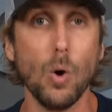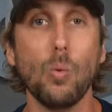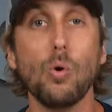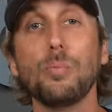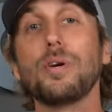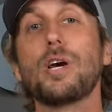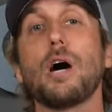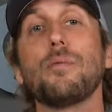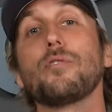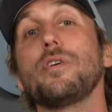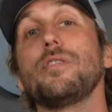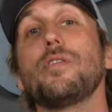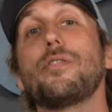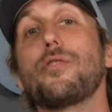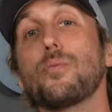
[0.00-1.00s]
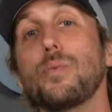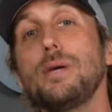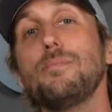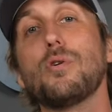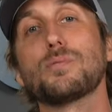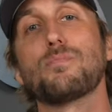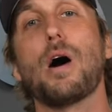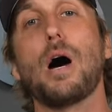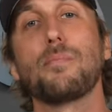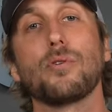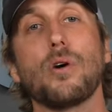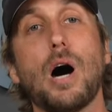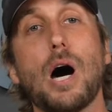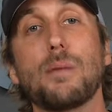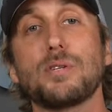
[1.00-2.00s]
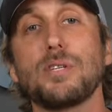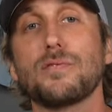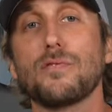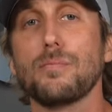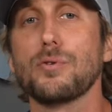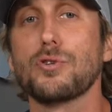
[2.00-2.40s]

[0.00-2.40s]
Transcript: We'll be covering the three most popular options for